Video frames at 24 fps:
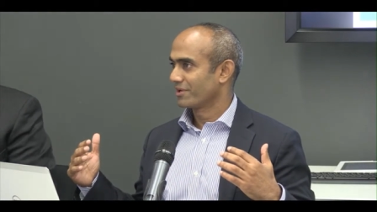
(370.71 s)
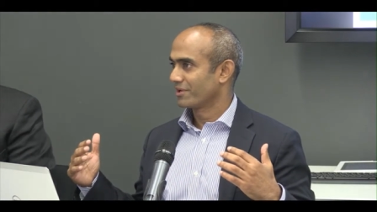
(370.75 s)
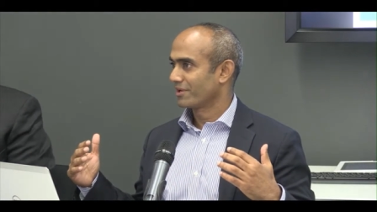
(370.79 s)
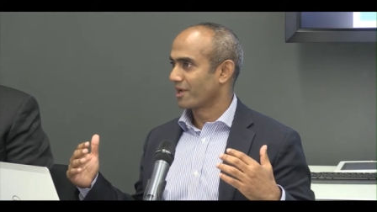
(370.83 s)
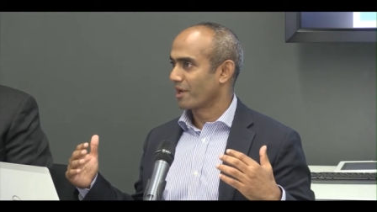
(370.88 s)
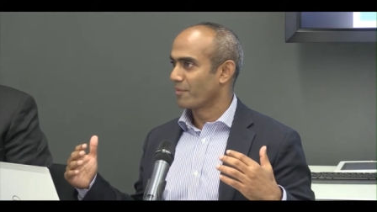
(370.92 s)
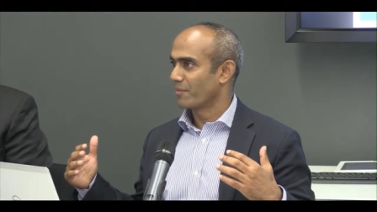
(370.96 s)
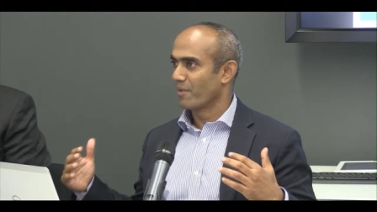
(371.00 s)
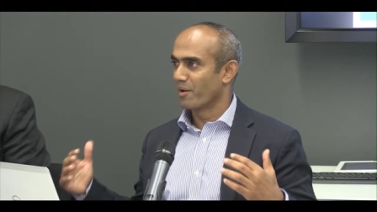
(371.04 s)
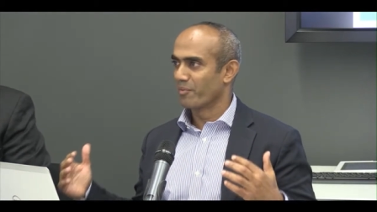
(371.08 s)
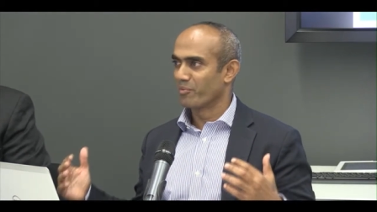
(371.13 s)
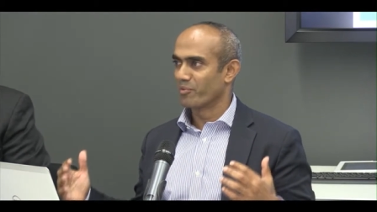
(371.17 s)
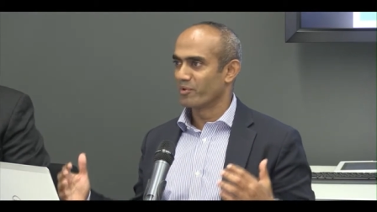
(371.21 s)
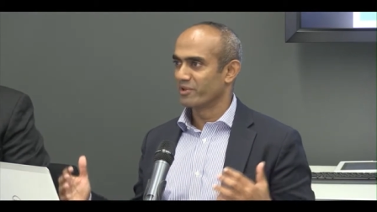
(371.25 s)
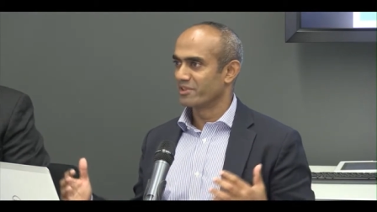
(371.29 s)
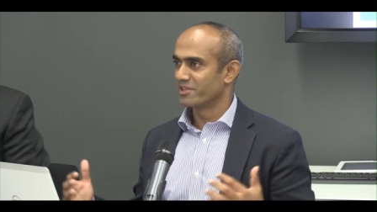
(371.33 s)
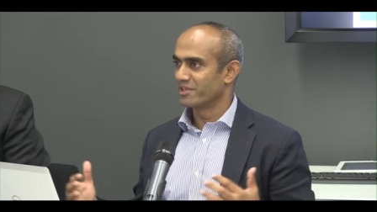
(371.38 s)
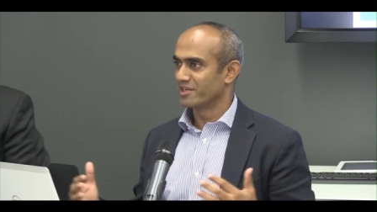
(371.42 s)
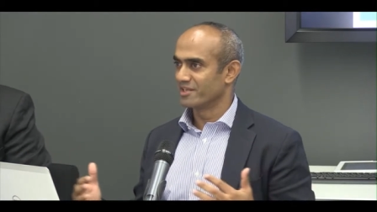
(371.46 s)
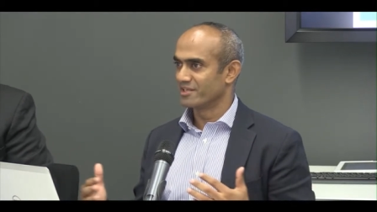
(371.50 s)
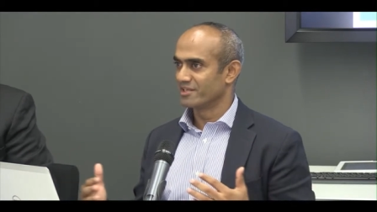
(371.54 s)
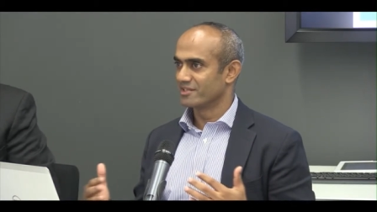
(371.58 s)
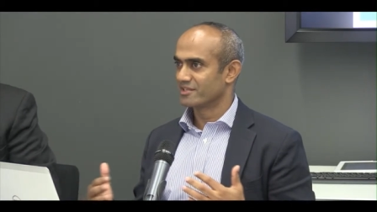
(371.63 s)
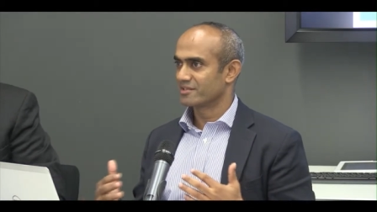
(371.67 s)
come up with
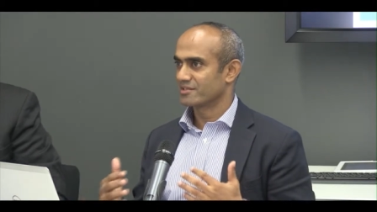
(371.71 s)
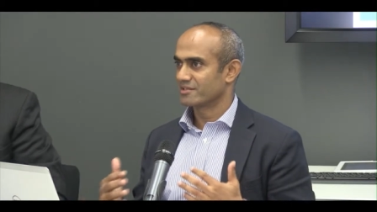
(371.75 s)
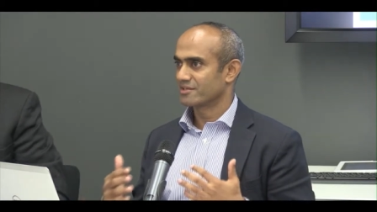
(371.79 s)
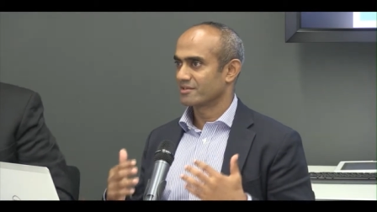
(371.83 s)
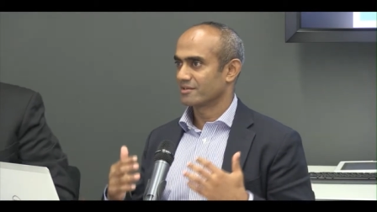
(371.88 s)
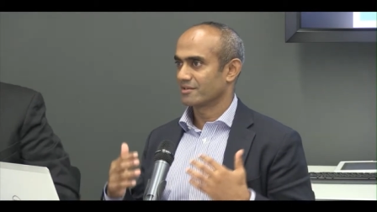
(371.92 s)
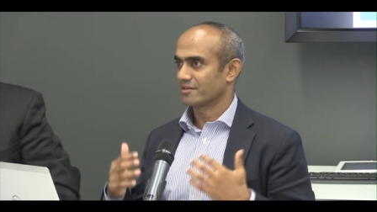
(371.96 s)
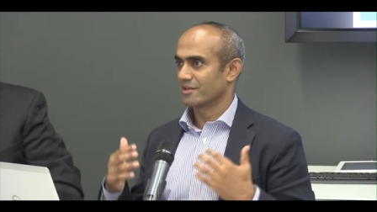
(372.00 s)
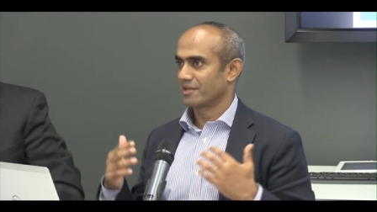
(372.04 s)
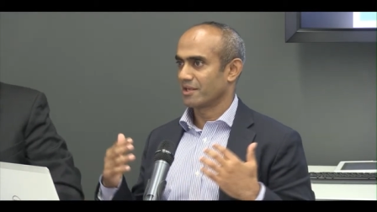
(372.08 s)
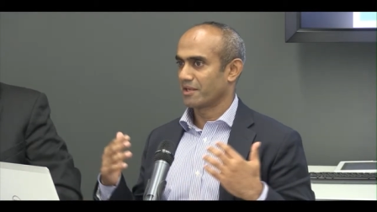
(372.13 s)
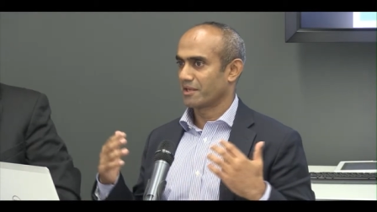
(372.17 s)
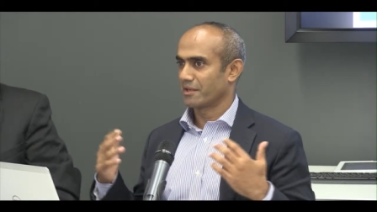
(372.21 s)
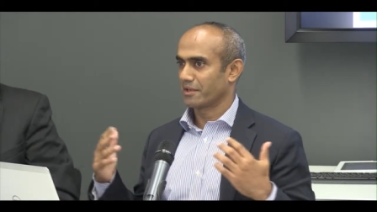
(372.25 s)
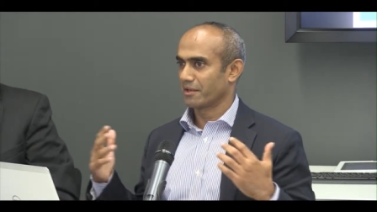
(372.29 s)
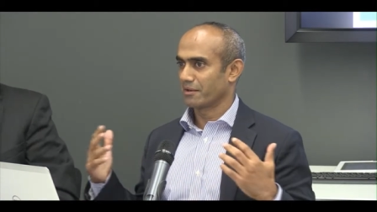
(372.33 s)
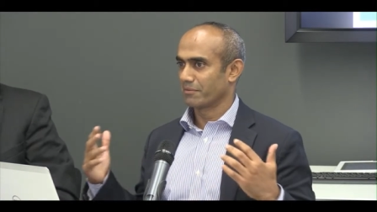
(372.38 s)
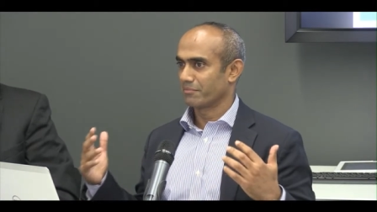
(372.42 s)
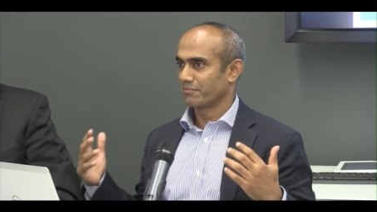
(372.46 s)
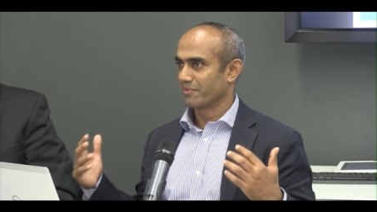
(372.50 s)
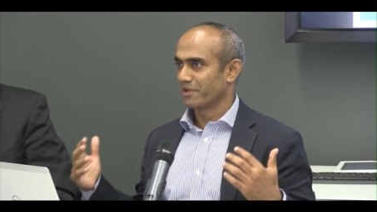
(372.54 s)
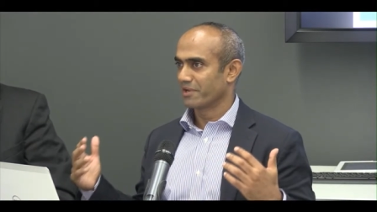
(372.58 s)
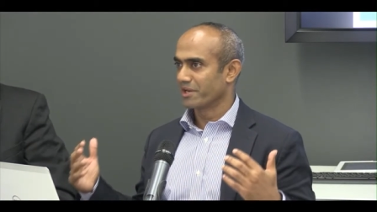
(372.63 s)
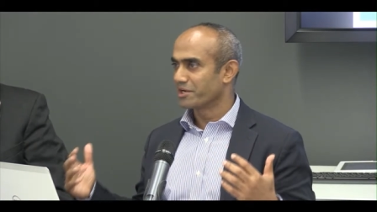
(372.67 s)
these uh,
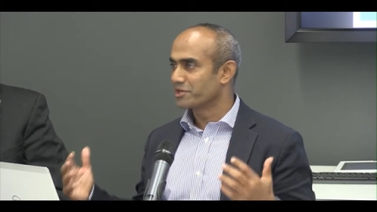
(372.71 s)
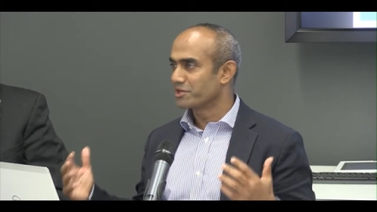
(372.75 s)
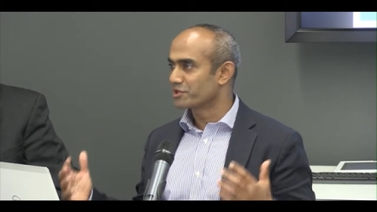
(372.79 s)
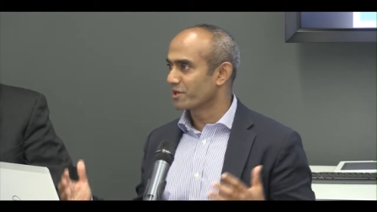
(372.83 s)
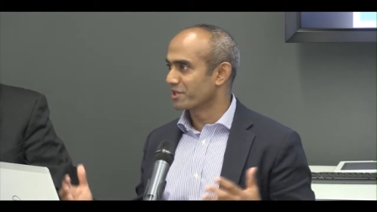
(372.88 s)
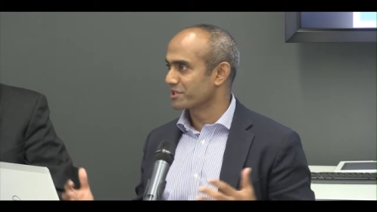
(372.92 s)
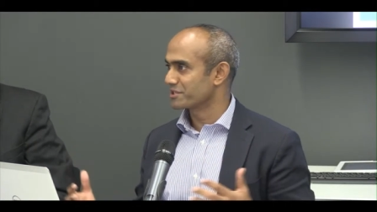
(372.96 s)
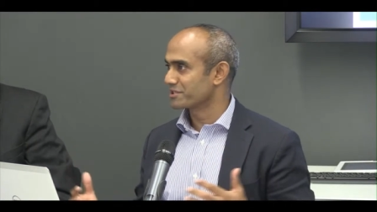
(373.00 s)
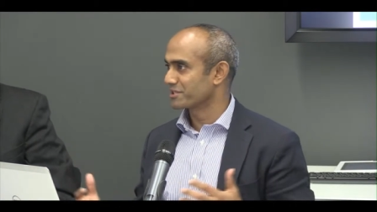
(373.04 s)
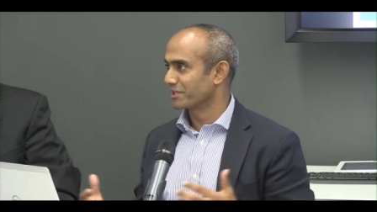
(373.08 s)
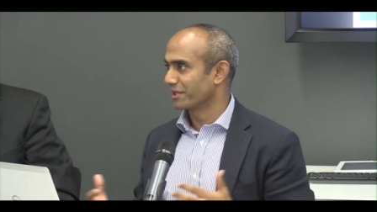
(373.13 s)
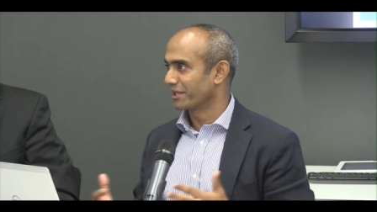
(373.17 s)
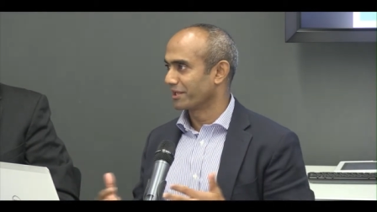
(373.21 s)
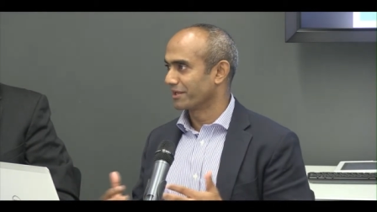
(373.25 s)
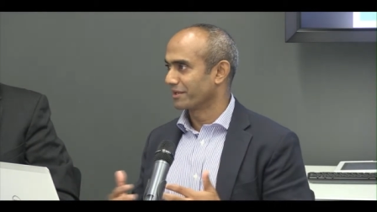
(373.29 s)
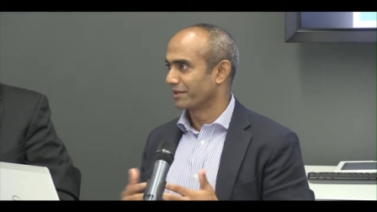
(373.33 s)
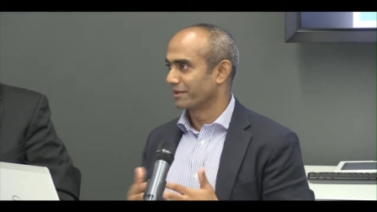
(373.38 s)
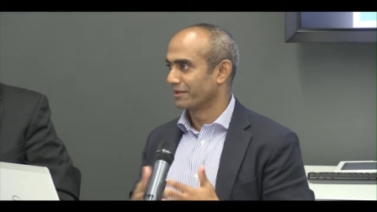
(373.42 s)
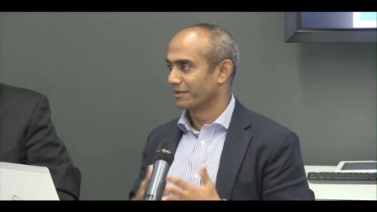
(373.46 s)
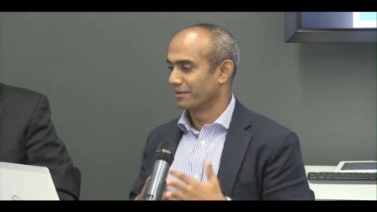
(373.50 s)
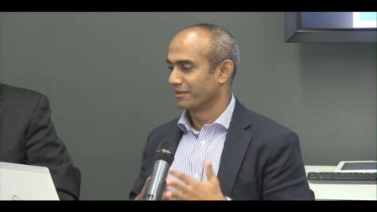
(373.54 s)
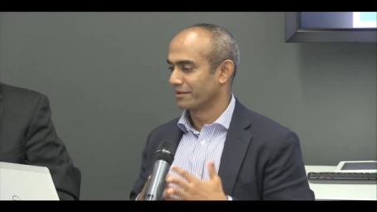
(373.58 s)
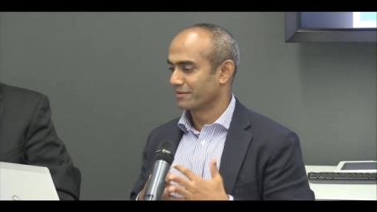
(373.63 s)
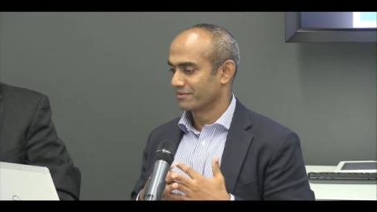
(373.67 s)
interesting
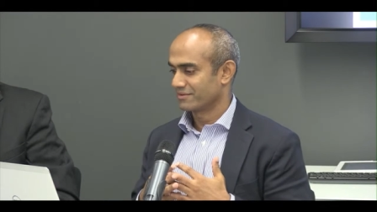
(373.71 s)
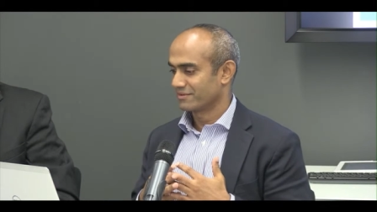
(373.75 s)
uh,